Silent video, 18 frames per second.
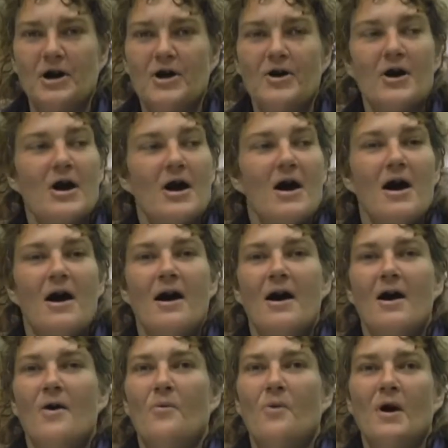are
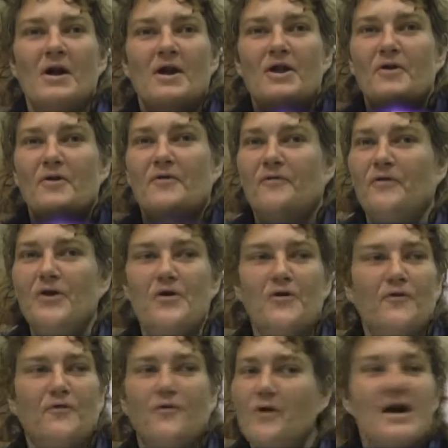one of the
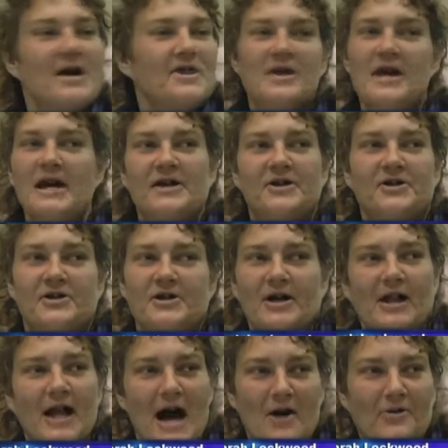few free things
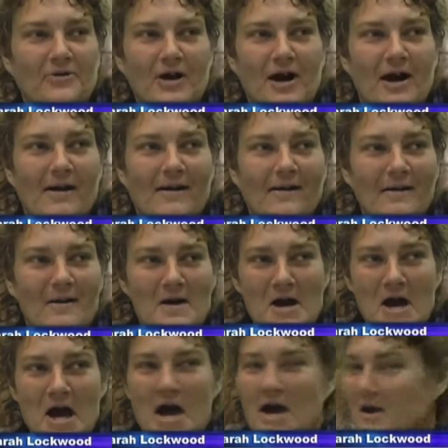still out there,
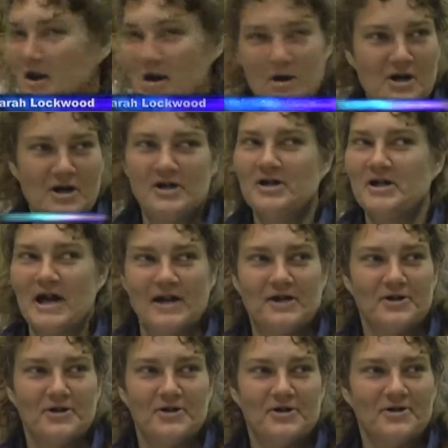and they're
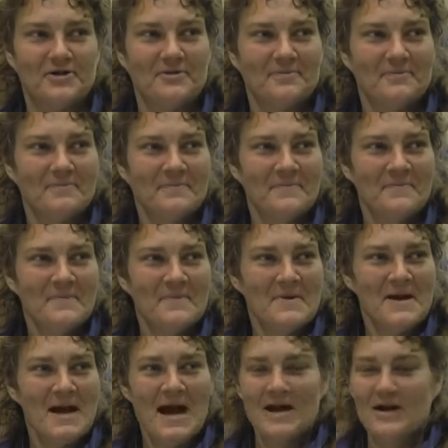contagious
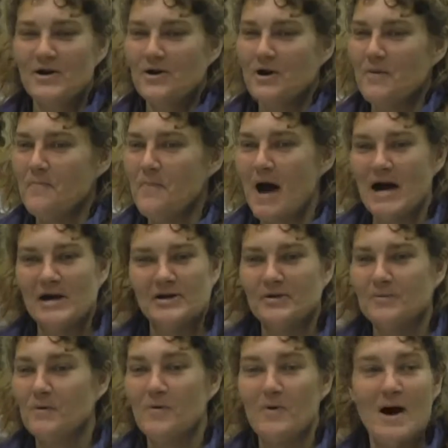and you can pass
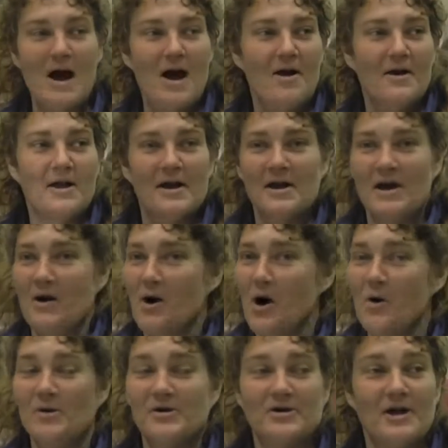them around and they'll
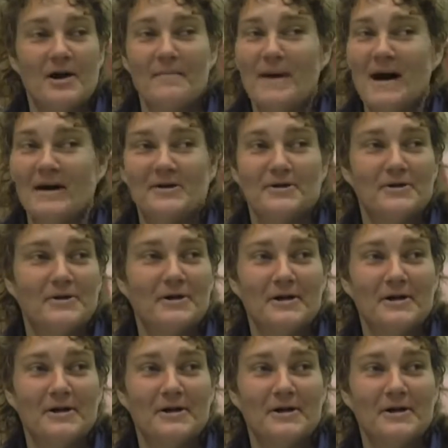always come back to